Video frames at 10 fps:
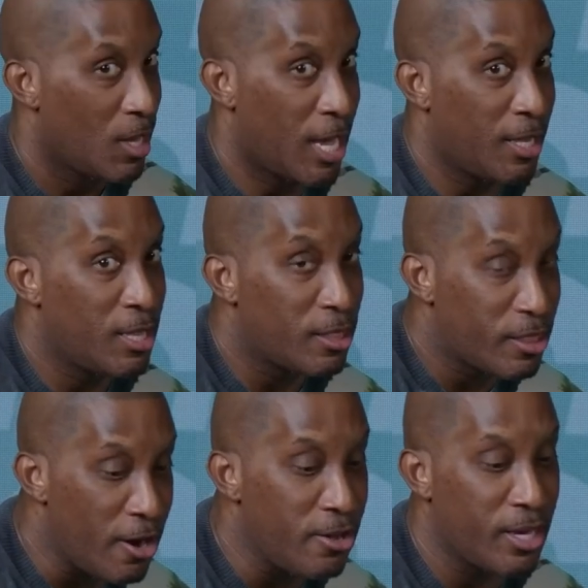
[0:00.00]
And then the
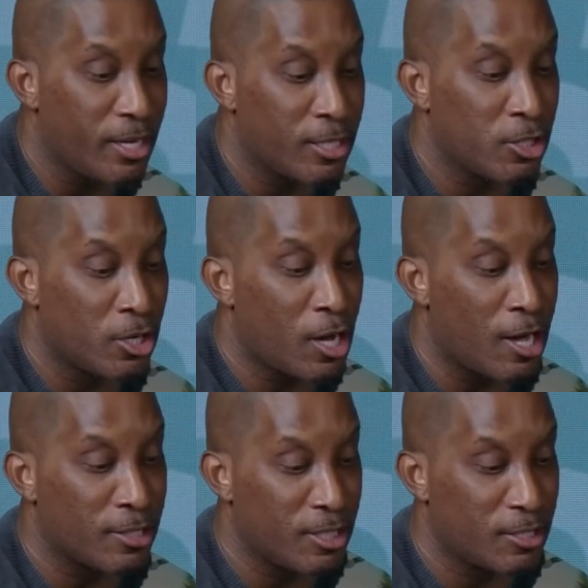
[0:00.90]
third thing it's going to
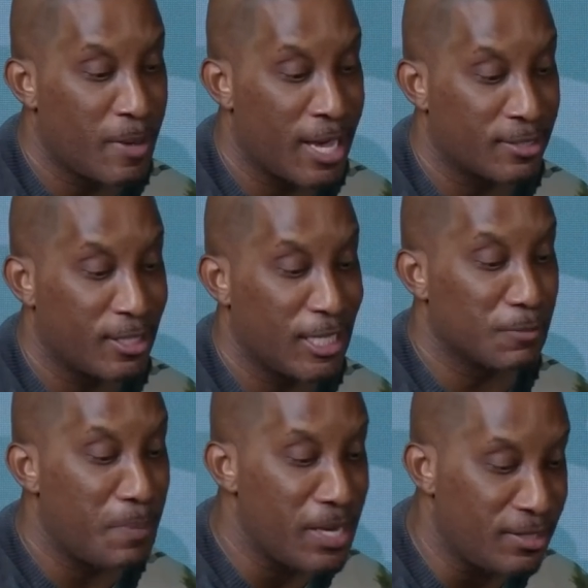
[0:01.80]
cost us, Pastor,
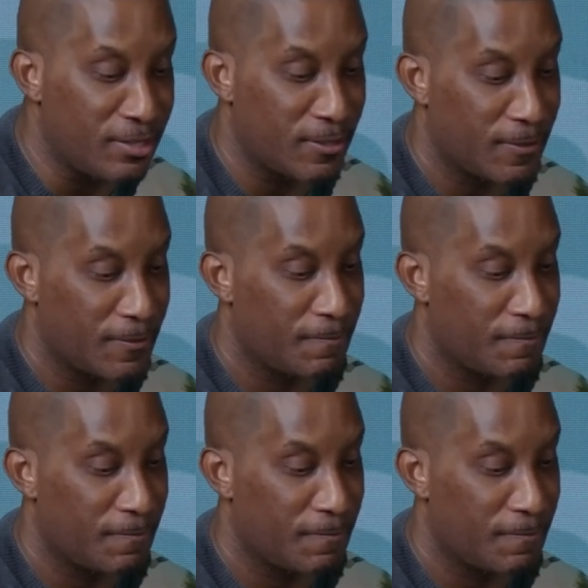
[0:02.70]
is peace.